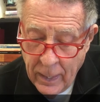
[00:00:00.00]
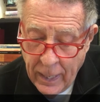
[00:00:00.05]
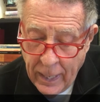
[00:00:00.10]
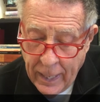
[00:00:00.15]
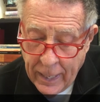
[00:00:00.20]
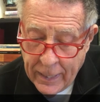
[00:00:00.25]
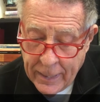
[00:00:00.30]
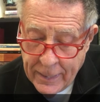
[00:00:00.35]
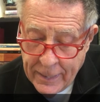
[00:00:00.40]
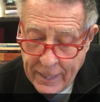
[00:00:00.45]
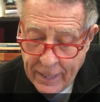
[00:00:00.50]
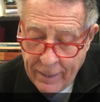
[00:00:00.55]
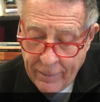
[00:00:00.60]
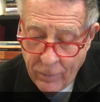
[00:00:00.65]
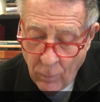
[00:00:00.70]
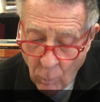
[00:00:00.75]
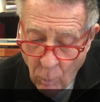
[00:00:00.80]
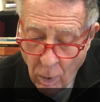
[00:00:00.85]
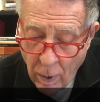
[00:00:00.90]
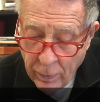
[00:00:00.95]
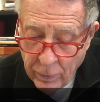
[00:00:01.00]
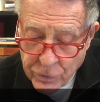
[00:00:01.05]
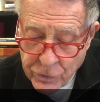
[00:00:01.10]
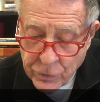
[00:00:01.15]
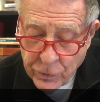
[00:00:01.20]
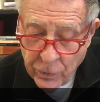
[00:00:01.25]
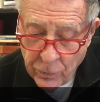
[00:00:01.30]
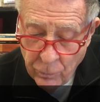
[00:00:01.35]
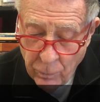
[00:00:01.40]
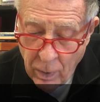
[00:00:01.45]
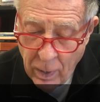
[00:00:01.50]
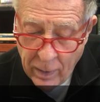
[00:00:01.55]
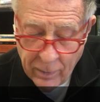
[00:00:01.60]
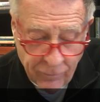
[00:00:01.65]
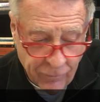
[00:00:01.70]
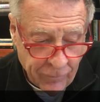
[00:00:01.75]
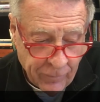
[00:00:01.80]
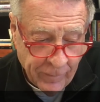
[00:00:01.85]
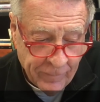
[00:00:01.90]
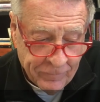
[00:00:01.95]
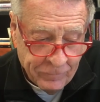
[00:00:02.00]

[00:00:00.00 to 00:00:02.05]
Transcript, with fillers: and uh, the waters grew rough.